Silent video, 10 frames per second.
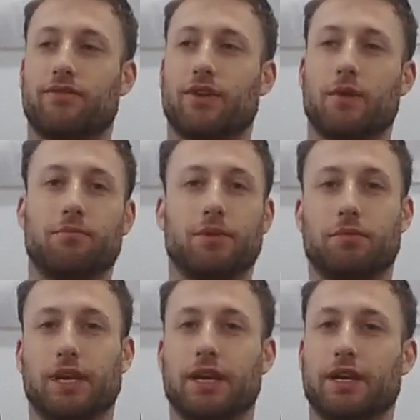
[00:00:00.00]
from the
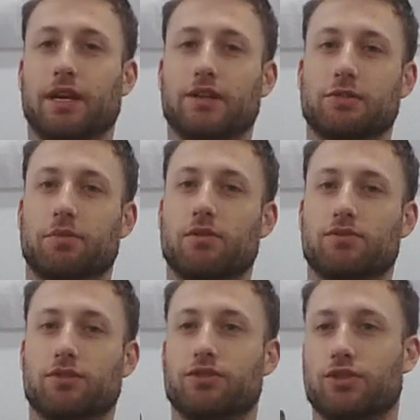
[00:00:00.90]
beginning as
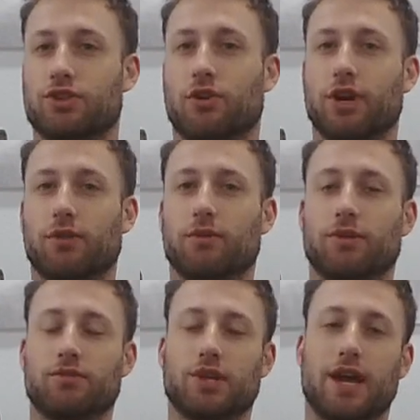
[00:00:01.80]
opposed to just starting with
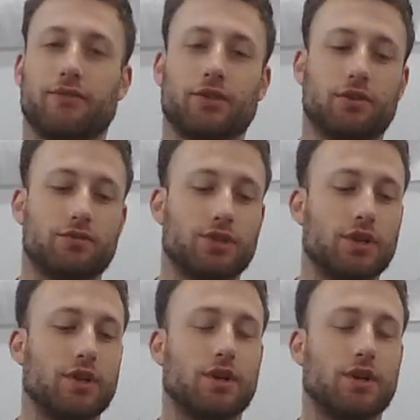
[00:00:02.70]
those half notes,